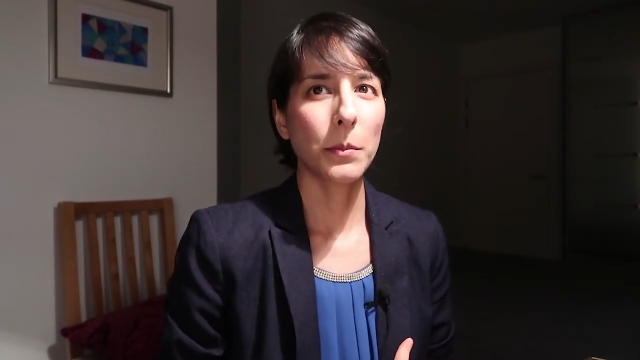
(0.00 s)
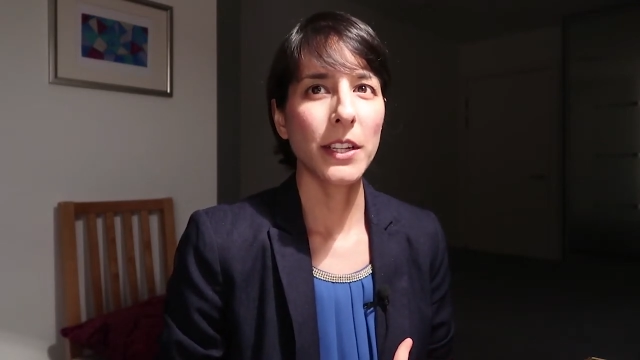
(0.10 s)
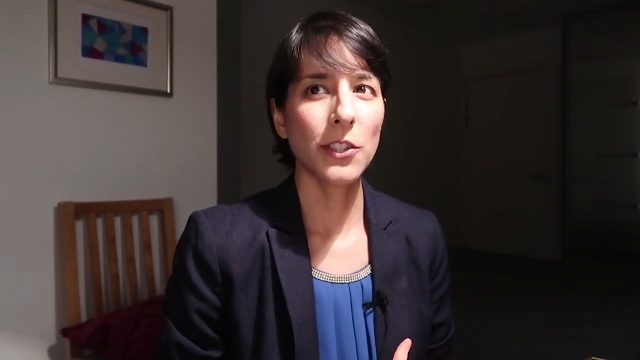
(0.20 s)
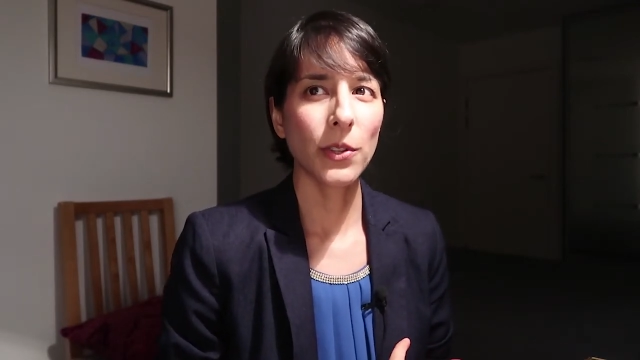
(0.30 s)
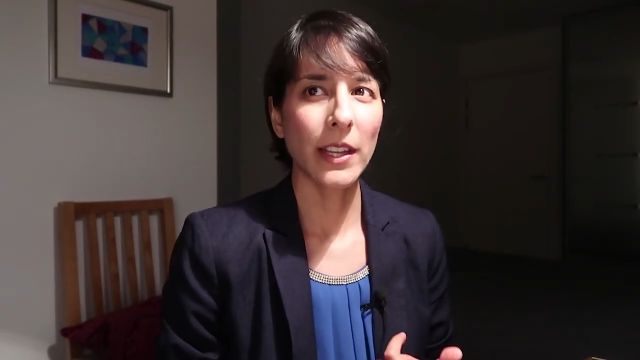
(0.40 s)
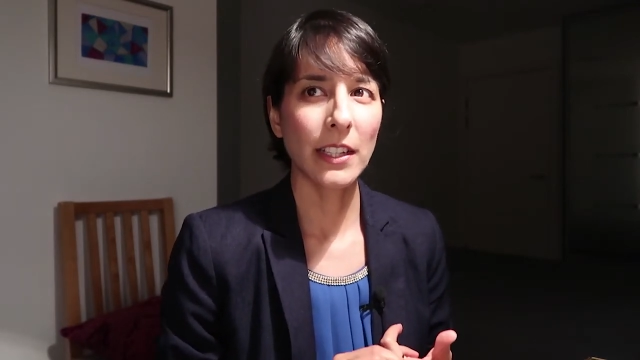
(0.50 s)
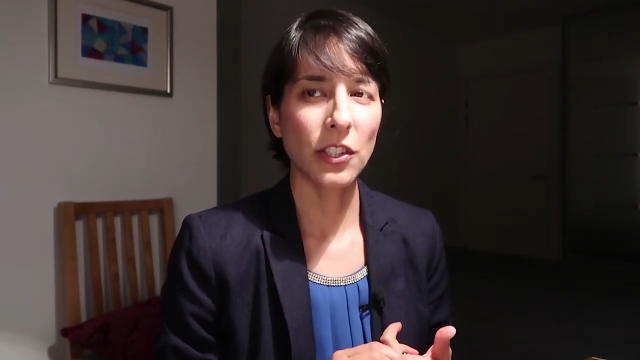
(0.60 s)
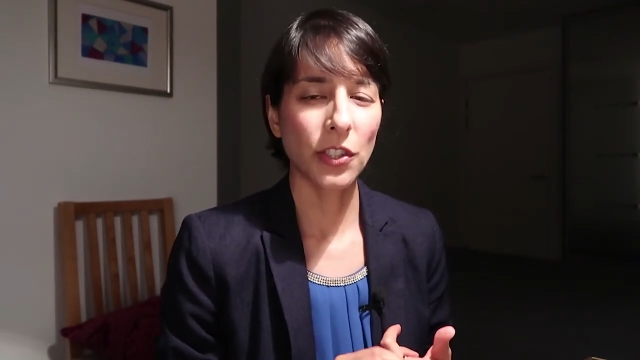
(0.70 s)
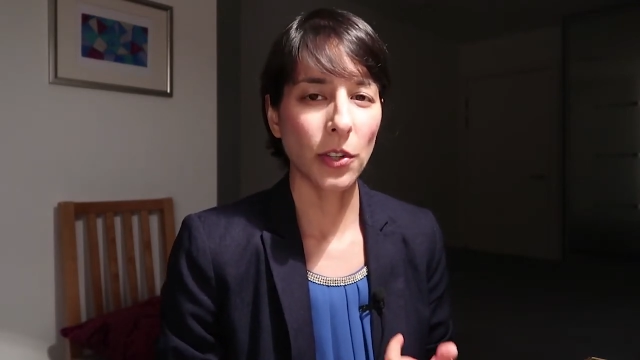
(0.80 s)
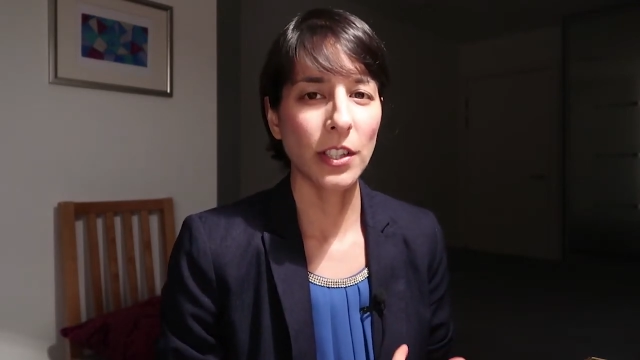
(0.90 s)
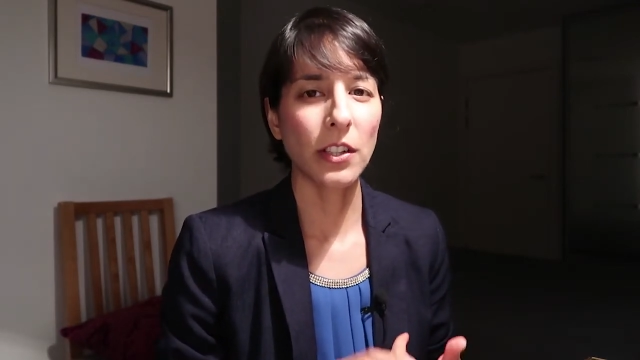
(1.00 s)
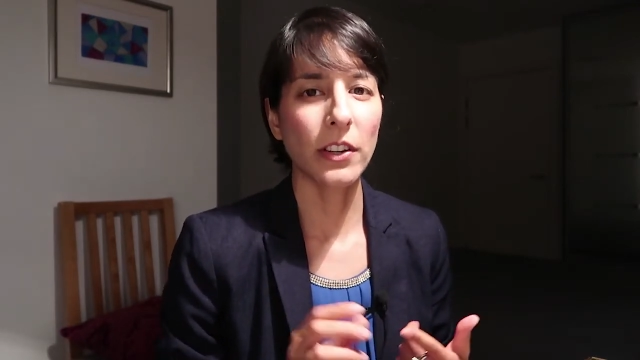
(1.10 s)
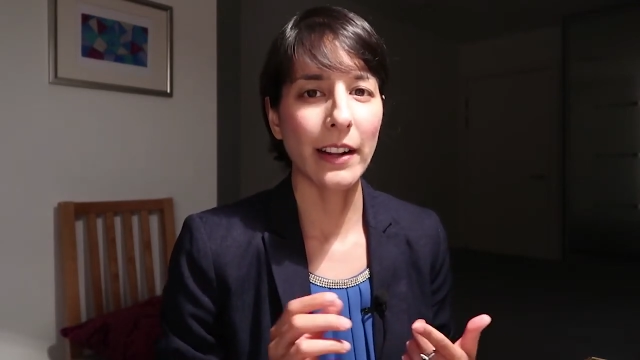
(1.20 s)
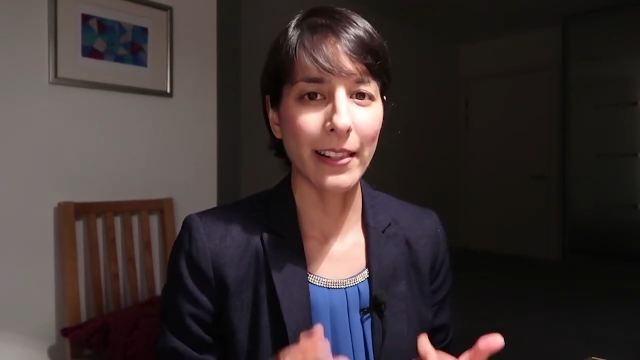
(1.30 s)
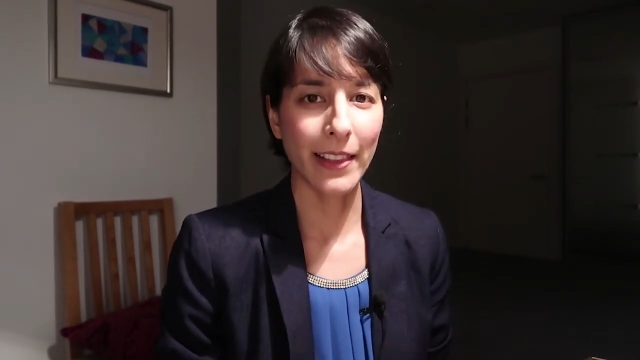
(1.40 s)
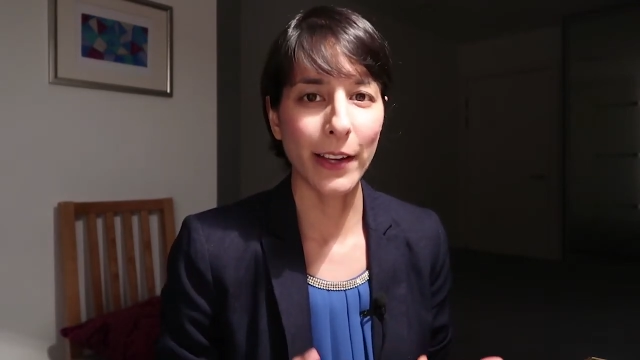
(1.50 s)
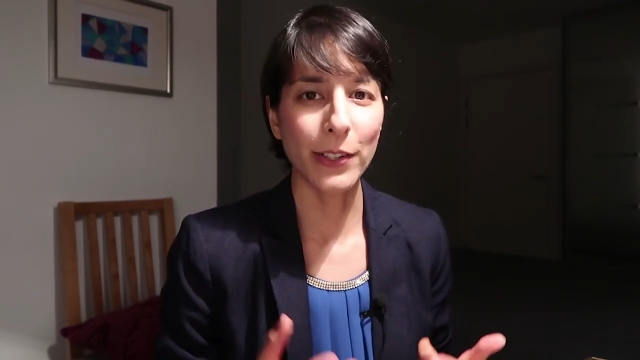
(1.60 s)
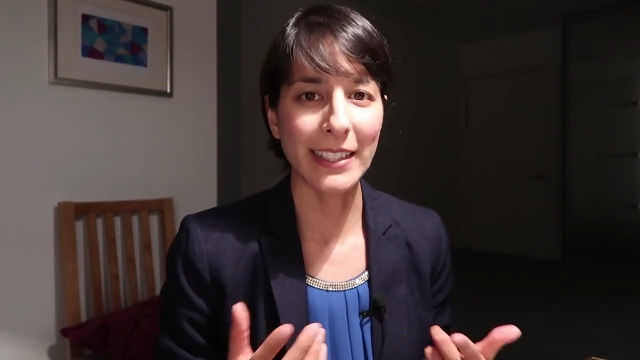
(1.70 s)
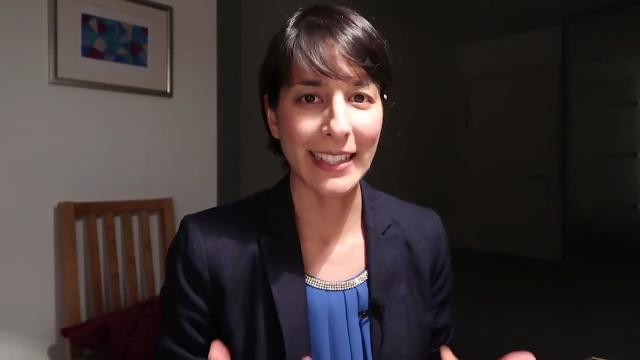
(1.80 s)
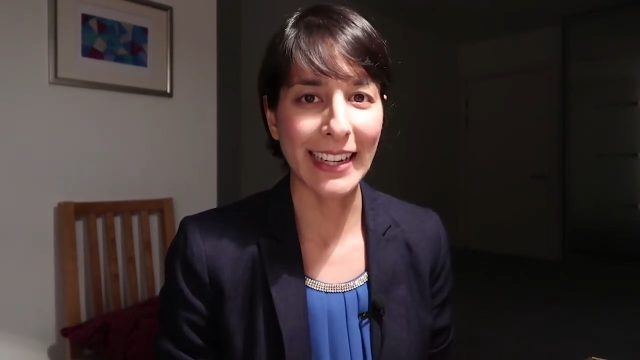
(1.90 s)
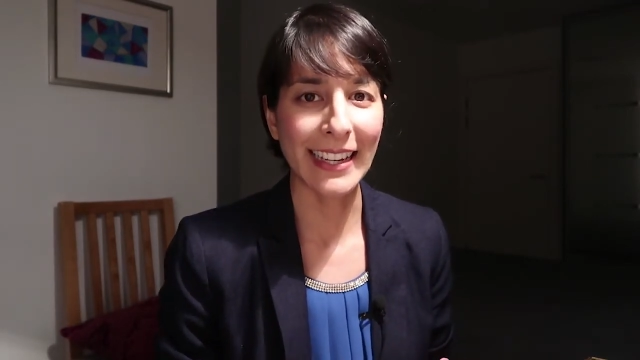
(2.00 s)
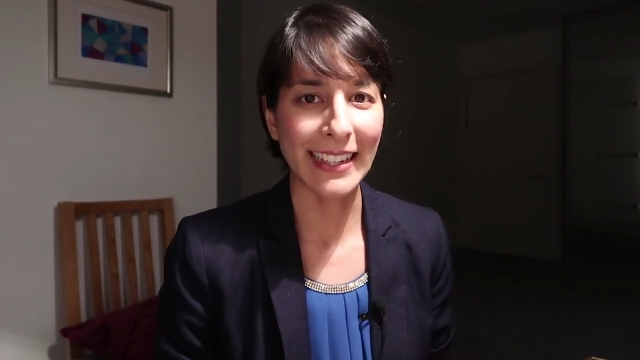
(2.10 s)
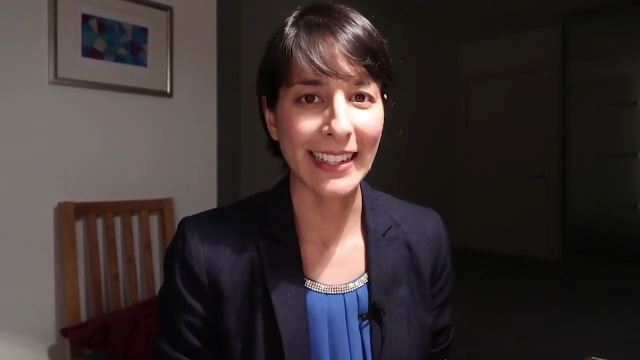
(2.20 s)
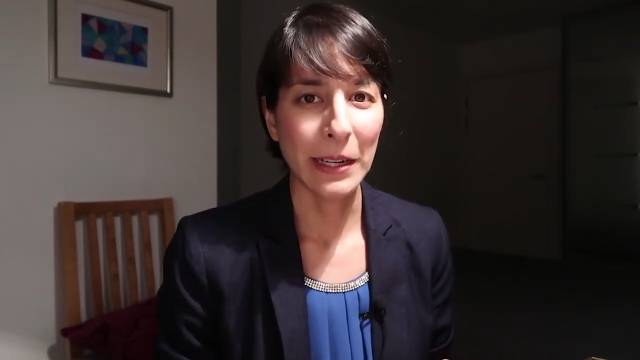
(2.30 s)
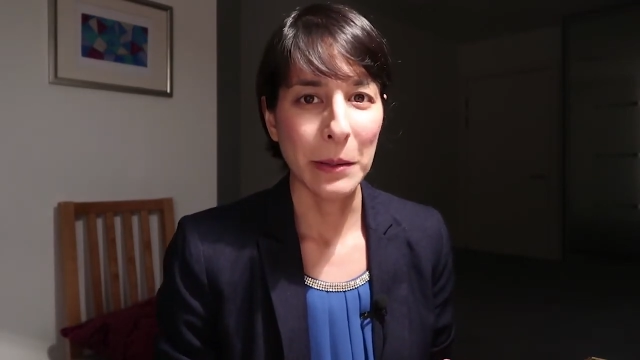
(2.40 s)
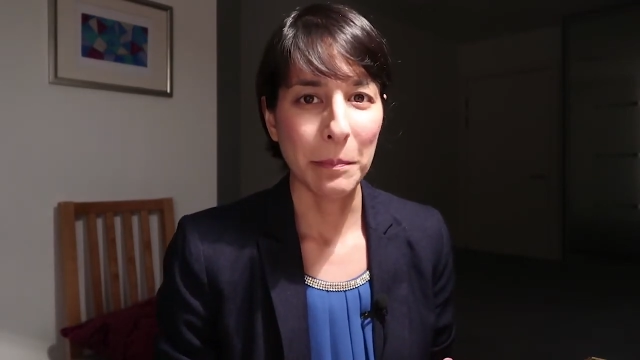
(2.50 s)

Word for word: I'm pretty sure they shot it on a cloudy day